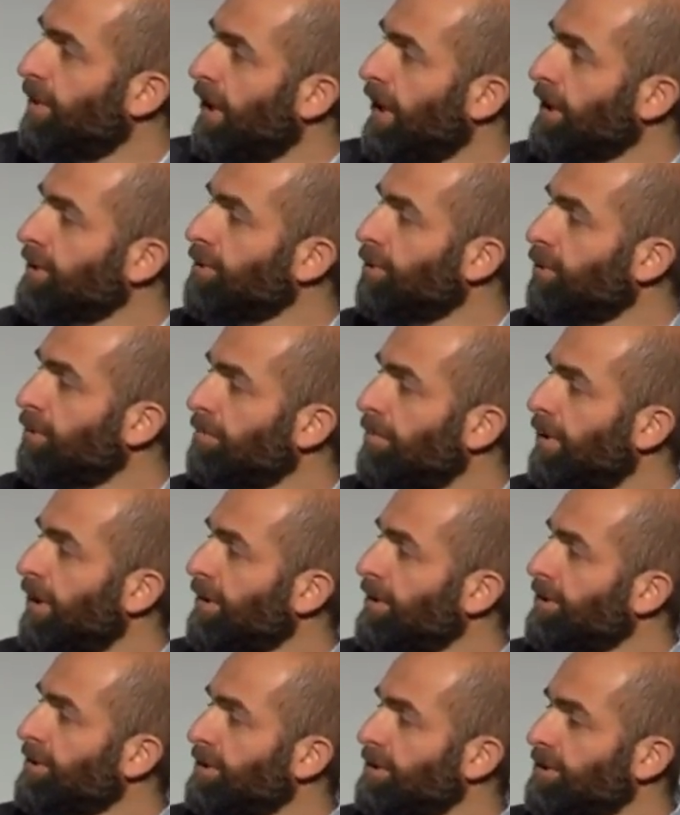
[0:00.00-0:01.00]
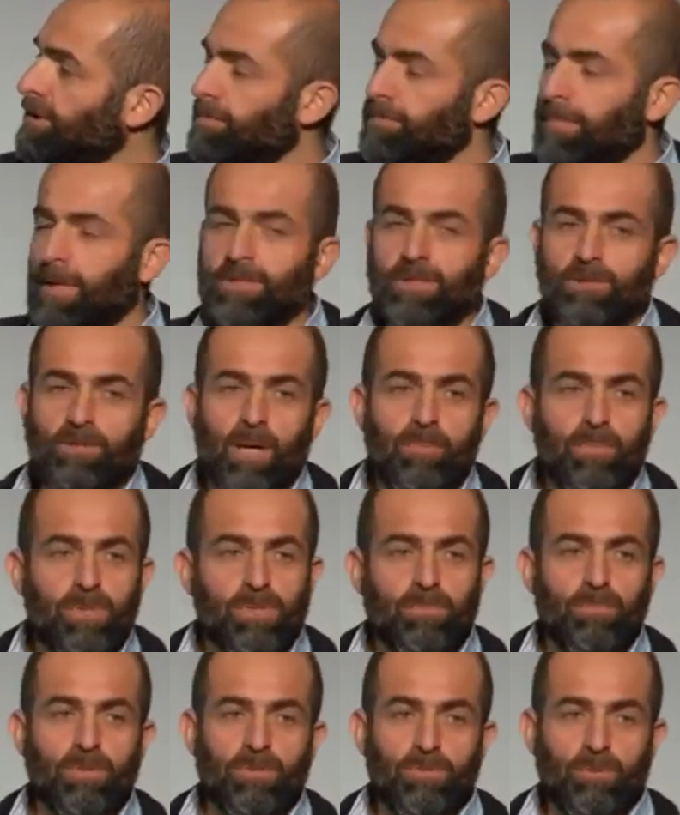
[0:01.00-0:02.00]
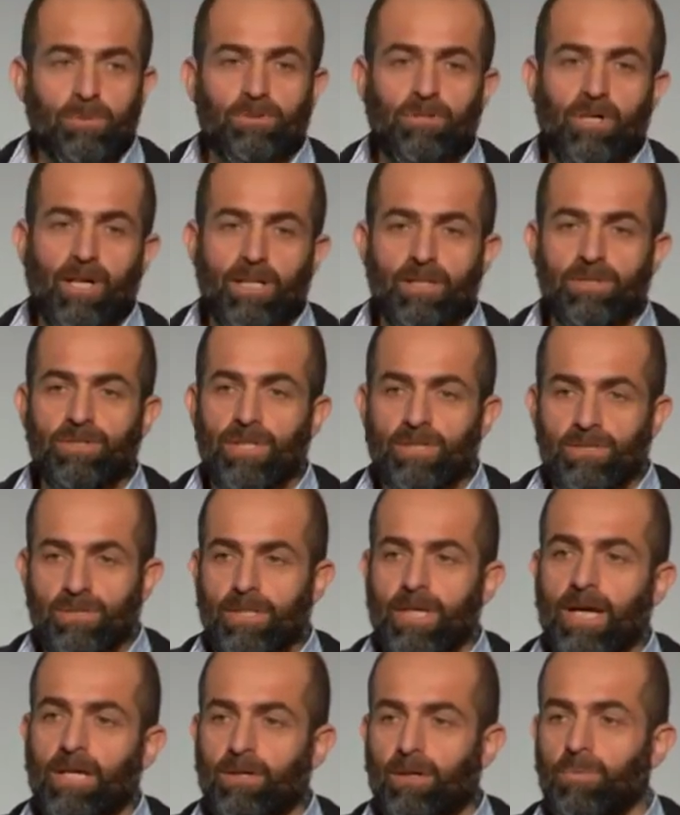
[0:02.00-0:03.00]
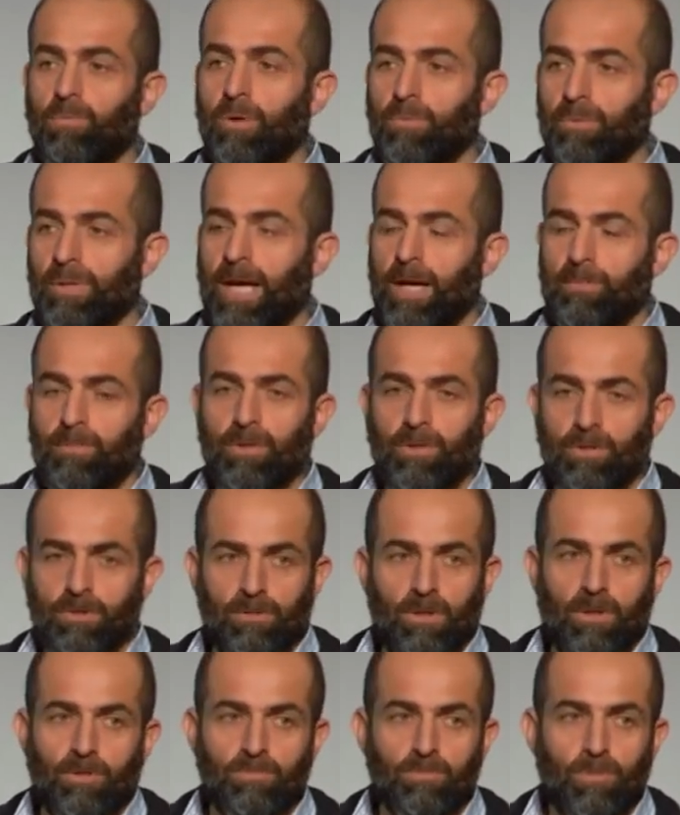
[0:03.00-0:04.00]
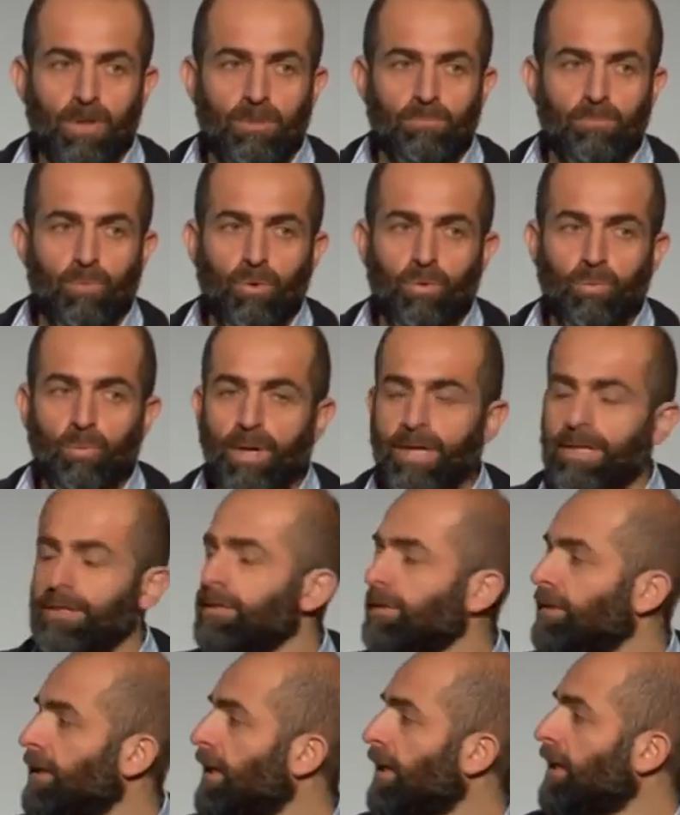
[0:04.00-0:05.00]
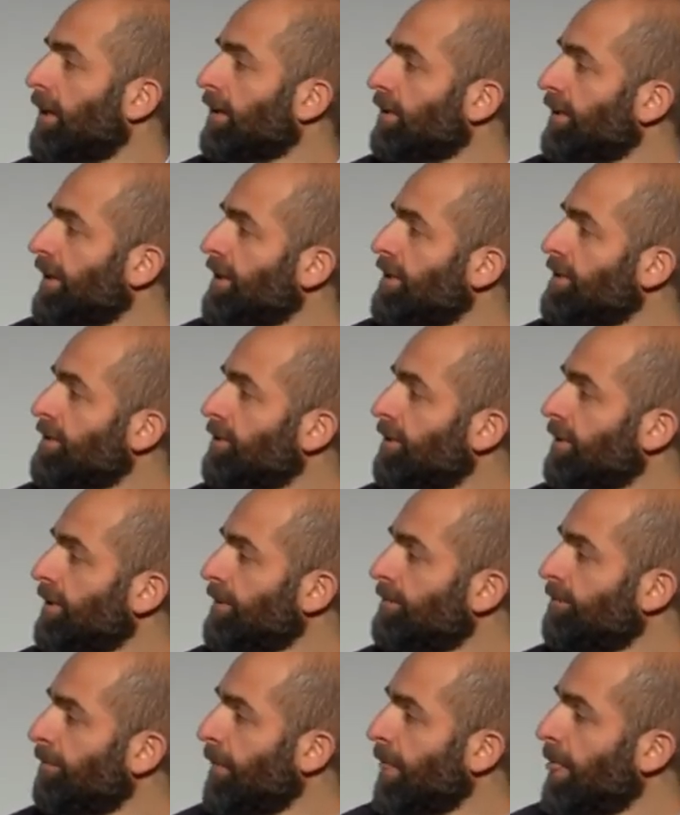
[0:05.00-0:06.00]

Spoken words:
higher torque motors and some mud scrapers because we were trying to test it out on what would happen on more wet, cliggy soil.